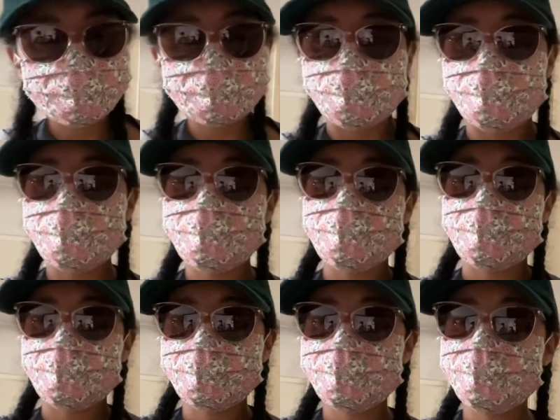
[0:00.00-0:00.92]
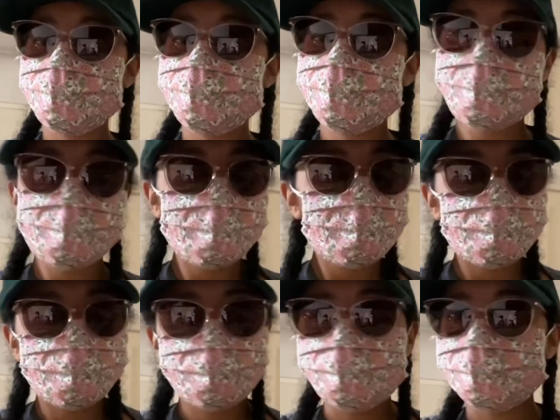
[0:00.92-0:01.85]
kind of like
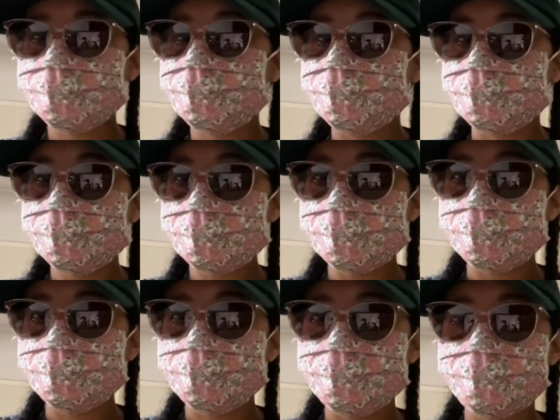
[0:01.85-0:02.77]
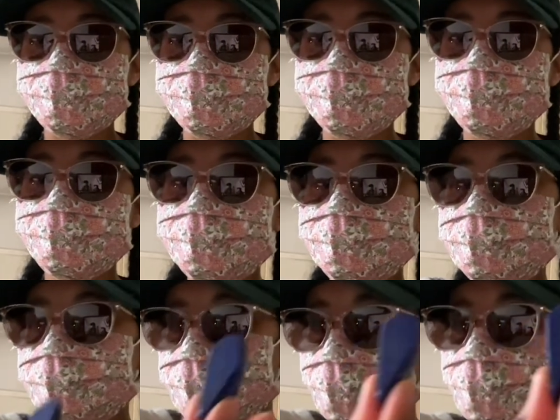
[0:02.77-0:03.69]
rich blue, this
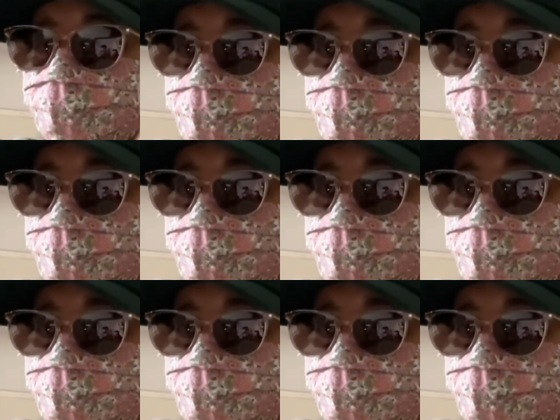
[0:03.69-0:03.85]
color